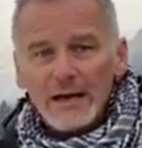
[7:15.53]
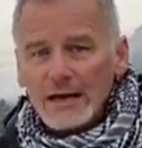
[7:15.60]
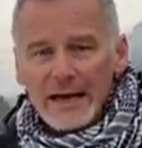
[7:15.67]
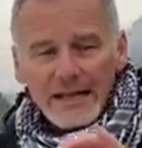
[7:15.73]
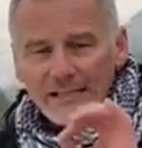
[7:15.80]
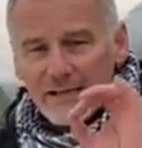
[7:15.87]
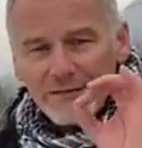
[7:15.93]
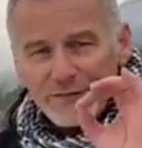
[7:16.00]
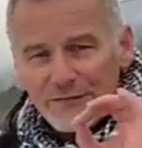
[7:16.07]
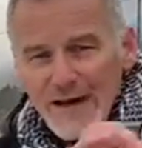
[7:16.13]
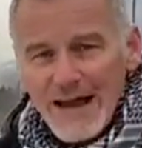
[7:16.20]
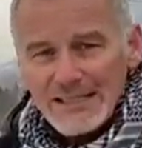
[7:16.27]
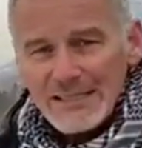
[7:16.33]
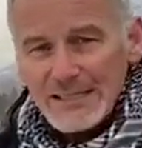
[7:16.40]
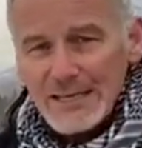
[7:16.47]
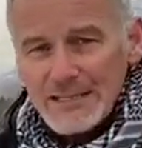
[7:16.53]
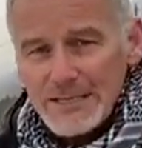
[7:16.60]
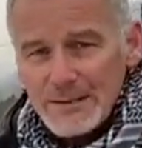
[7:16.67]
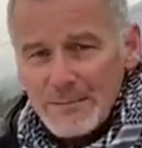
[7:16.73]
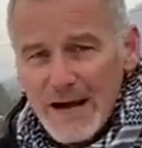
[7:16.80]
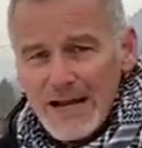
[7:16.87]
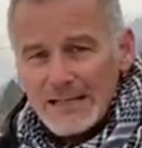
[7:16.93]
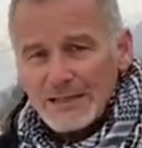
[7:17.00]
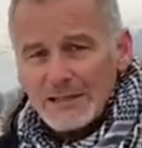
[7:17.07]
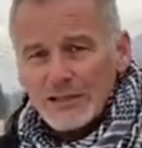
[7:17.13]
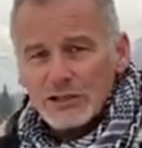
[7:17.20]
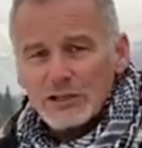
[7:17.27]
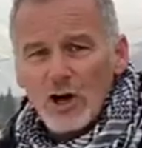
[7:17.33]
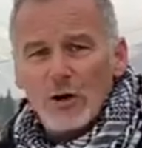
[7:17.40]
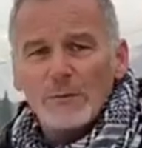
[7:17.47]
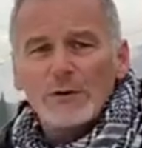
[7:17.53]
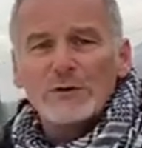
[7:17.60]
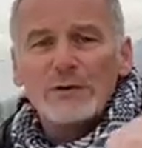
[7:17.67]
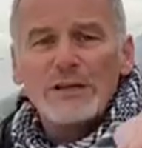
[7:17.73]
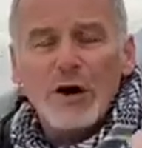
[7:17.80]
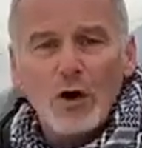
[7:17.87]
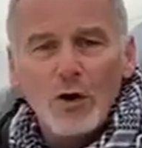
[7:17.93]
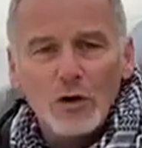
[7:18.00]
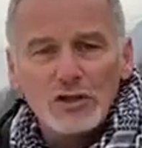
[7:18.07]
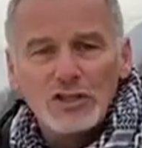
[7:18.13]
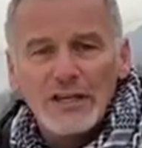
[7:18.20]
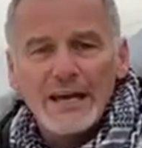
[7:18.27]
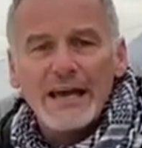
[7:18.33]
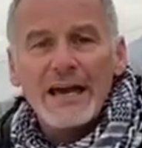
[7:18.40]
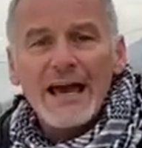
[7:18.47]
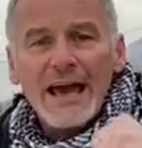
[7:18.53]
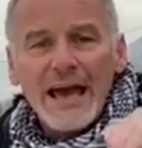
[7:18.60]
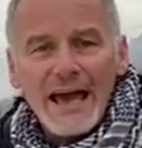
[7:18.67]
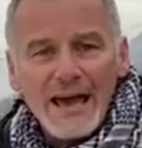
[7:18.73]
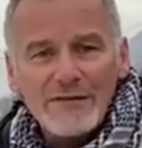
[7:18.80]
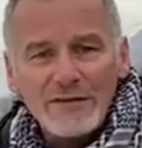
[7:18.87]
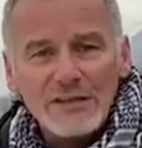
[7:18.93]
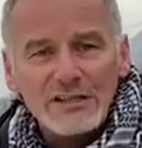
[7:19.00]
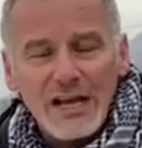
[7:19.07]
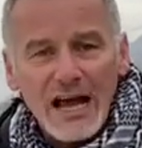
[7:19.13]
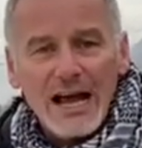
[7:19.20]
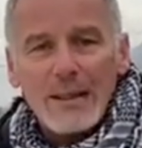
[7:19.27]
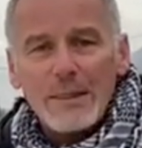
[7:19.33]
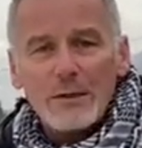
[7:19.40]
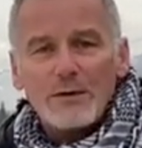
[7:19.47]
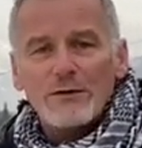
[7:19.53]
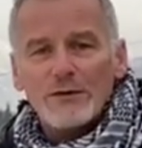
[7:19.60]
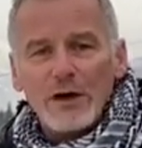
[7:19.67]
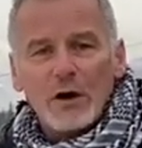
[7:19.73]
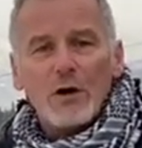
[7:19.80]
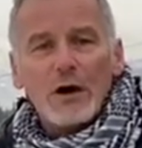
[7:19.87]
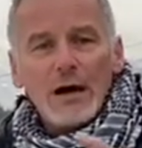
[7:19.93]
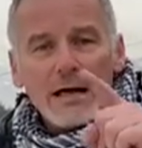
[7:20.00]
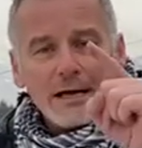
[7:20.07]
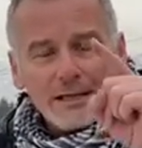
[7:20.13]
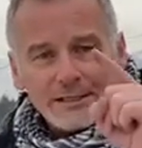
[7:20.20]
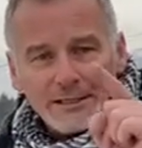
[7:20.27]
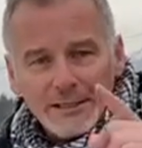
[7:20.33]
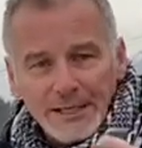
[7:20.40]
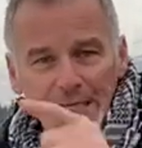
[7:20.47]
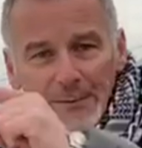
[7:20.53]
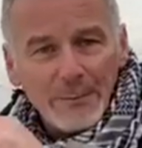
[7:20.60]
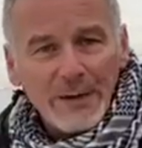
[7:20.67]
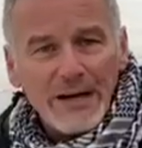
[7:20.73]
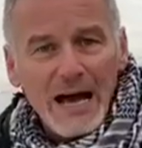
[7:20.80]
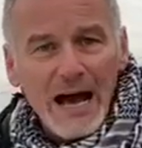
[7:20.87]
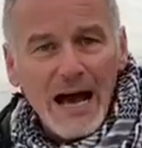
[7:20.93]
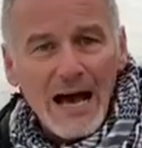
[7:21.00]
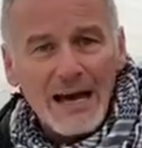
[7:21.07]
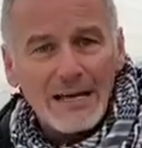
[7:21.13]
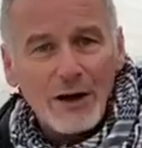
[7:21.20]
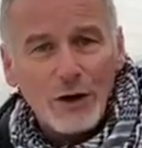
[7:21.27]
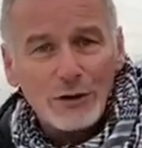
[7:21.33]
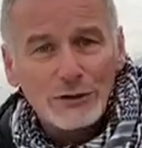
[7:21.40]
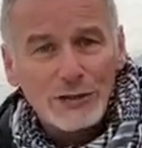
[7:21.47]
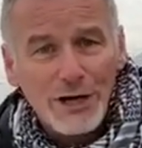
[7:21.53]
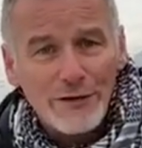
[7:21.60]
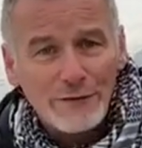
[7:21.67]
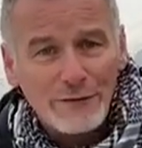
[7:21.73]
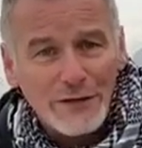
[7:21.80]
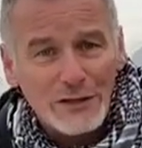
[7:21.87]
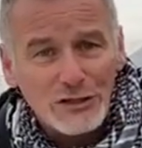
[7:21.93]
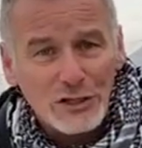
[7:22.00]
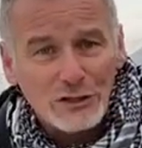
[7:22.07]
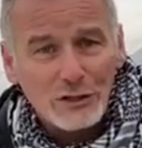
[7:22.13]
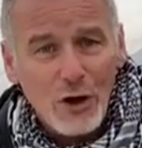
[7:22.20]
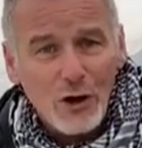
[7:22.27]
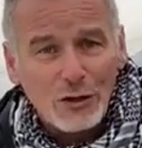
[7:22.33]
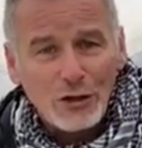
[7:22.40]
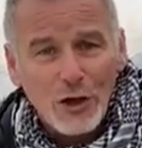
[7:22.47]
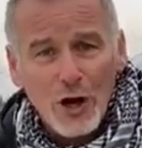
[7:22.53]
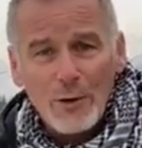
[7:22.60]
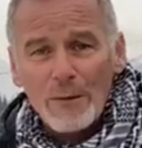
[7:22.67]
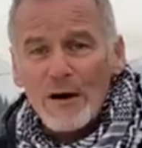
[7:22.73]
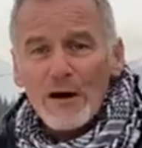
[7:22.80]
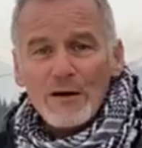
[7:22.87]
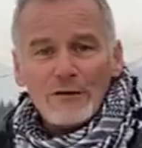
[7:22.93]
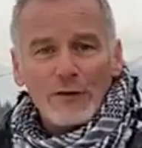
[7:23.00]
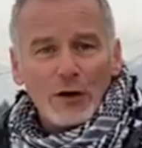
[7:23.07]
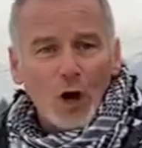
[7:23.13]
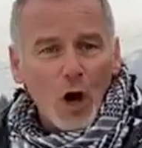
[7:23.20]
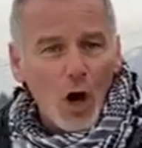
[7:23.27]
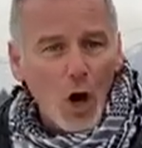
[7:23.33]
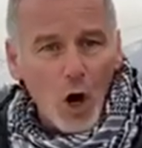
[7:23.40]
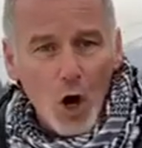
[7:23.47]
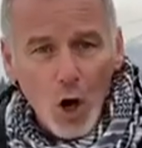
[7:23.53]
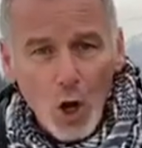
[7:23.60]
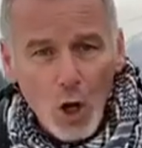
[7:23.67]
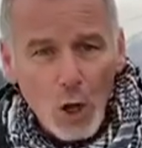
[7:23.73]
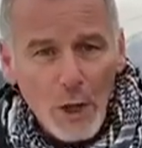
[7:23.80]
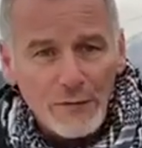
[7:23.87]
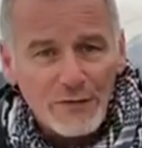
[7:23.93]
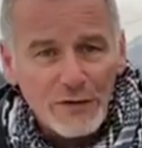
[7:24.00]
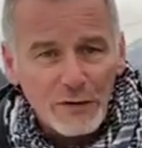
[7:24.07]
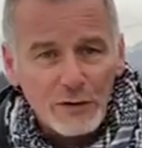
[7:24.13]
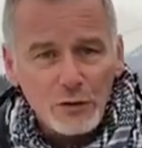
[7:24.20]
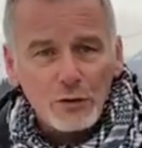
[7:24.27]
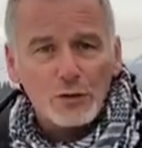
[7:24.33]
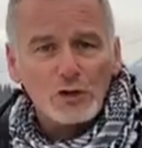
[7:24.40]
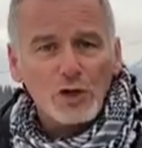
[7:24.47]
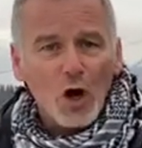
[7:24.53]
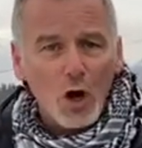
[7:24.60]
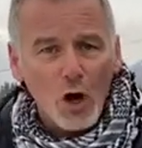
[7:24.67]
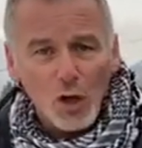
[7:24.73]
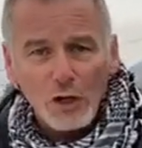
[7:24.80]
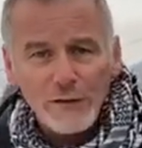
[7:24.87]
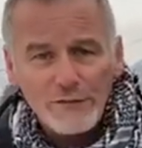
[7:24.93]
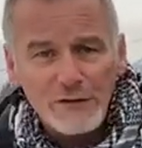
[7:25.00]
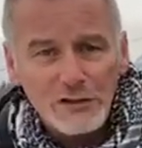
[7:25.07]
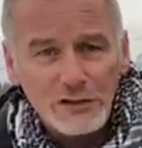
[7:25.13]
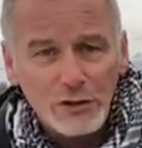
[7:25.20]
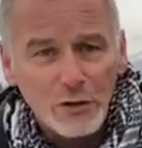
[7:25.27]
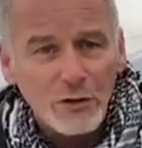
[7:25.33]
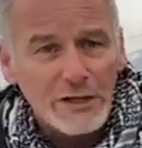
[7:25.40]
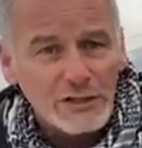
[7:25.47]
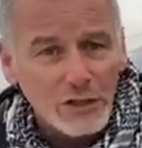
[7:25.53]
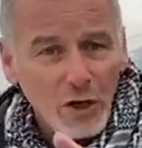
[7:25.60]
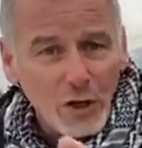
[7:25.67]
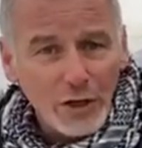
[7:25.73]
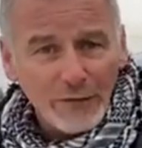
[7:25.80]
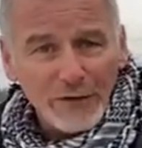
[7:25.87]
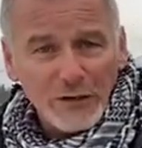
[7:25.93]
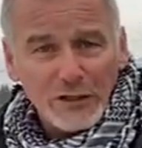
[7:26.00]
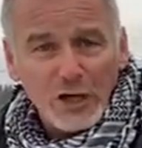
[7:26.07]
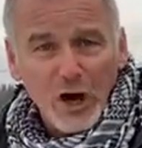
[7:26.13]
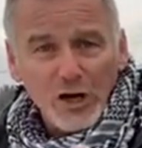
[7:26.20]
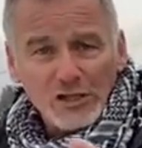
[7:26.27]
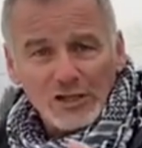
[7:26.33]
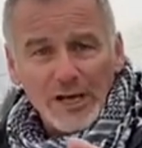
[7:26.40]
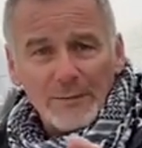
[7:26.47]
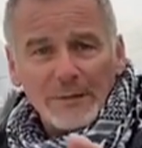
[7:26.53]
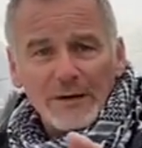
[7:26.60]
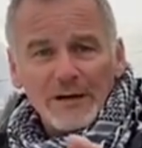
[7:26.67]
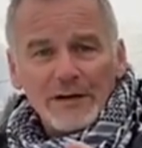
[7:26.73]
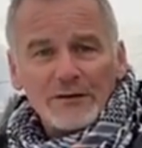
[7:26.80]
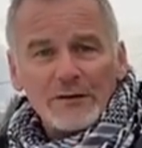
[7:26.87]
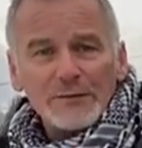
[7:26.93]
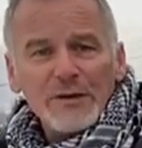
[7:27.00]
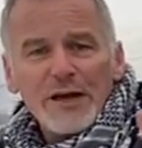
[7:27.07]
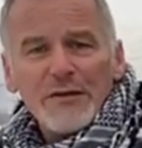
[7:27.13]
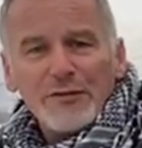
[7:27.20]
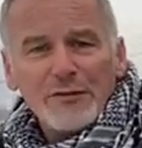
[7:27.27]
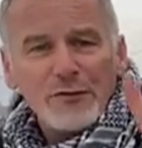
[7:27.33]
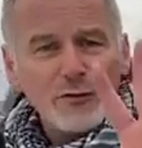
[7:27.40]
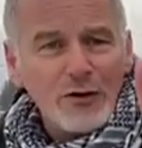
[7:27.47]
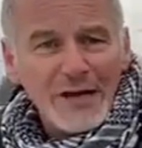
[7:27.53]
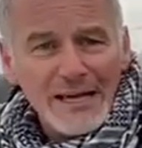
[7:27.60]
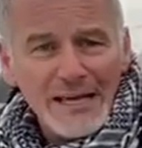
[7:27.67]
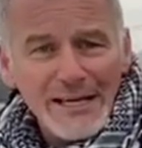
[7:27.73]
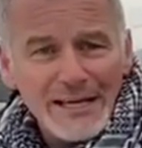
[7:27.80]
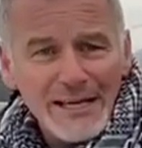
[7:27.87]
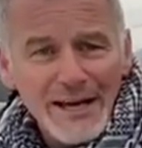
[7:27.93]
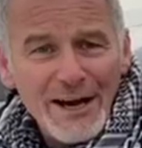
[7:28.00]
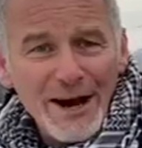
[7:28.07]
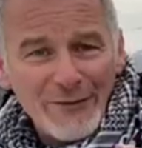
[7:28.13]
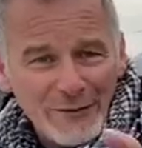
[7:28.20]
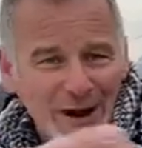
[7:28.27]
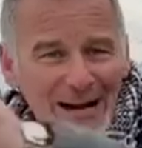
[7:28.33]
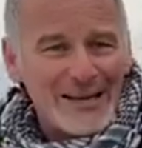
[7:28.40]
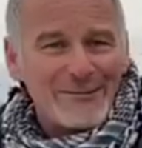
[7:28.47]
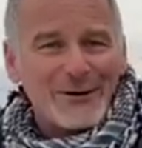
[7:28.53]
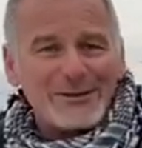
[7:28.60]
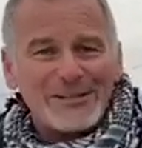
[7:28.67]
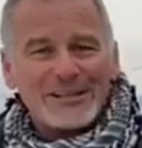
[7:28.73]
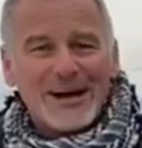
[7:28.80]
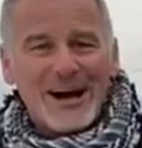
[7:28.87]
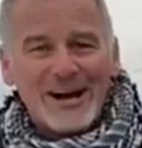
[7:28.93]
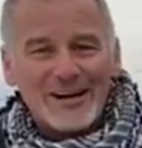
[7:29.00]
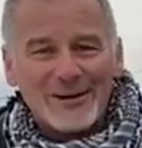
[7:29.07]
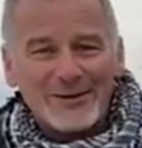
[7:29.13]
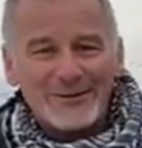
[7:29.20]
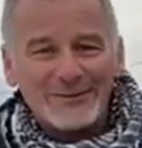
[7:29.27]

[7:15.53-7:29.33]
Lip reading: It's a fascinating battle at the top between Ogier, Evans and Neuville. Keep an eye on DirtFish.com for all of the news, all of the stories, all of the gossip from day 3 of Rallye Monte-Carlo.